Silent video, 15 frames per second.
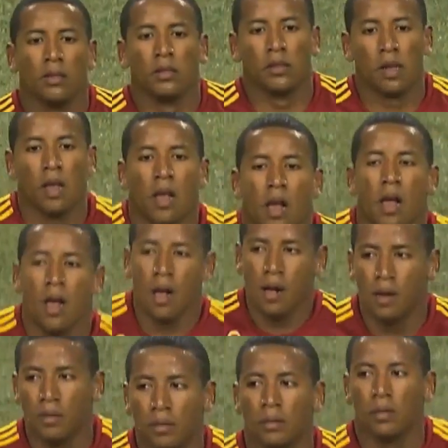leads to five
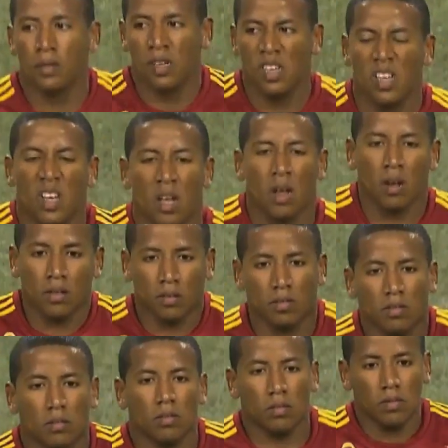minutes of stoppage
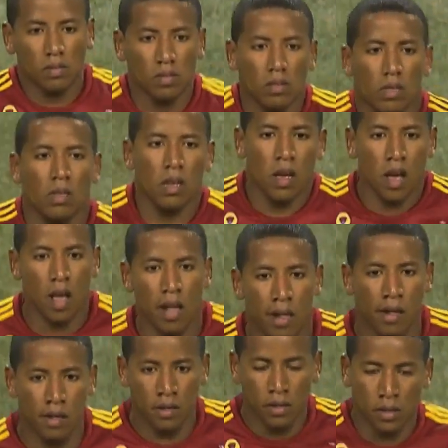time, and the
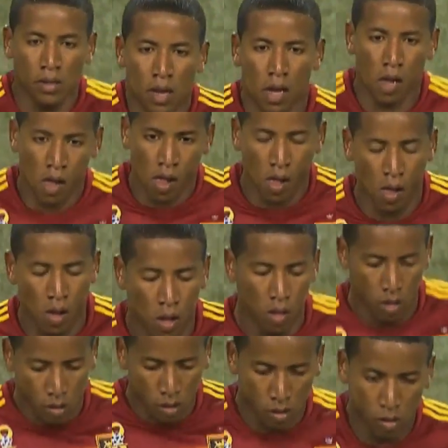Sounders took advantage
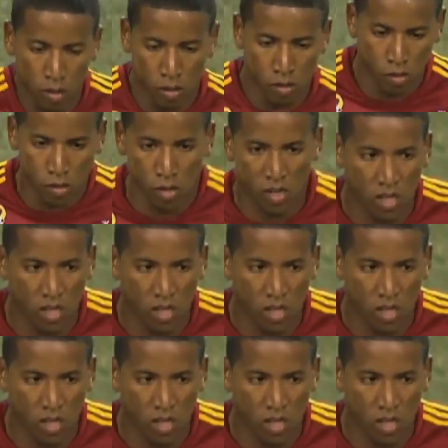of every second.